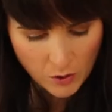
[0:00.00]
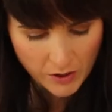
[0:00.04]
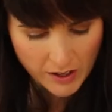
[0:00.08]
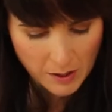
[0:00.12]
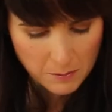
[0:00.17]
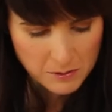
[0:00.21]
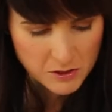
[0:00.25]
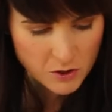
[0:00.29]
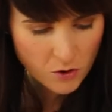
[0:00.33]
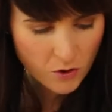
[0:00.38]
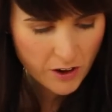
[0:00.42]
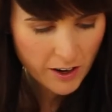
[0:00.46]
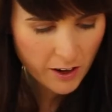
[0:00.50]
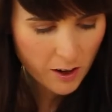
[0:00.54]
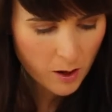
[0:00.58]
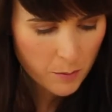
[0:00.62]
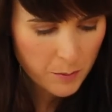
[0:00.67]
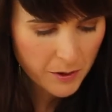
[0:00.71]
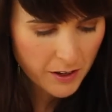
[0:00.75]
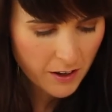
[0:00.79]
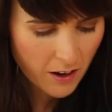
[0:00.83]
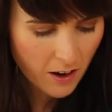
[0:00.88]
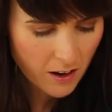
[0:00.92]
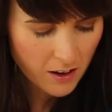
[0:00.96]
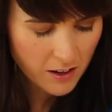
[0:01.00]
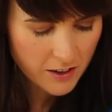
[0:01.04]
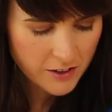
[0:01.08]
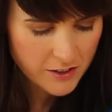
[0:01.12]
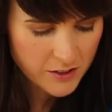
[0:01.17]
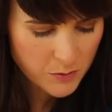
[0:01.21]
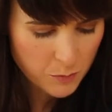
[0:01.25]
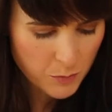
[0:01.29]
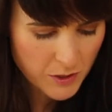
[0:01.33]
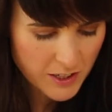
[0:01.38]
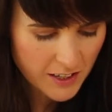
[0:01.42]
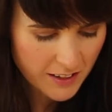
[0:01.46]
When I was growing up in
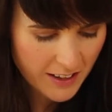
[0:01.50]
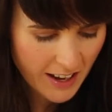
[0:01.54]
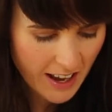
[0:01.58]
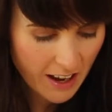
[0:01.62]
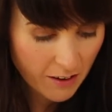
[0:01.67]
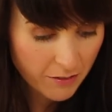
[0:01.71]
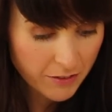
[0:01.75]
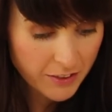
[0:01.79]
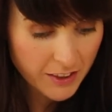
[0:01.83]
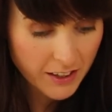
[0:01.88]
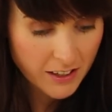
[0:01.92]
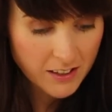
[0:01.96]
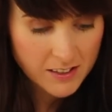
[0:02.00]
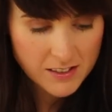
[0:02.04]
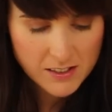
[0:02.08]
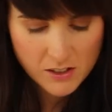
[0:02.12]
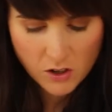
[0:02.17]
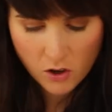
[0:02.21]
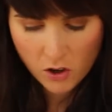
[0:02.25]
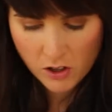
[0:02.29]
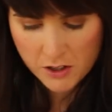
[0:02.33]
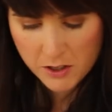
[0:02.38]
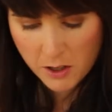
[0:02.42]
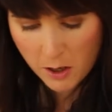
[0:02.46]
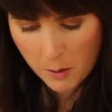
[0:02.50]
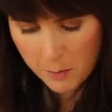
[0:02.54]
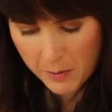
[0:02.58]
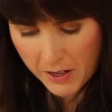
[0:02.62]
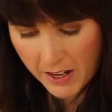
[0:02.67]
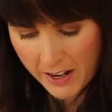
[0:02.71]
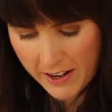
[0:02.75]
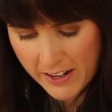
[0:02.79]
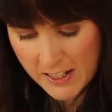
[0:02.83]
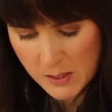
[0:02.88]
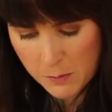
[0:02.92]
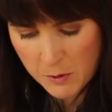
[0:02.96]
Ireland, we didn't have things called
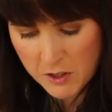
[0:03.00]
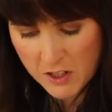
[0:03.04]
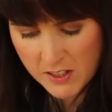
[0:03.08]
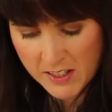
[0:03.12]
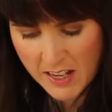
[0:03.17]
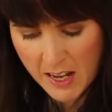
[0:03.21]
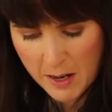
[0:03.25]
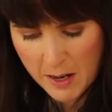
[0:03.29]
cupcakes, we just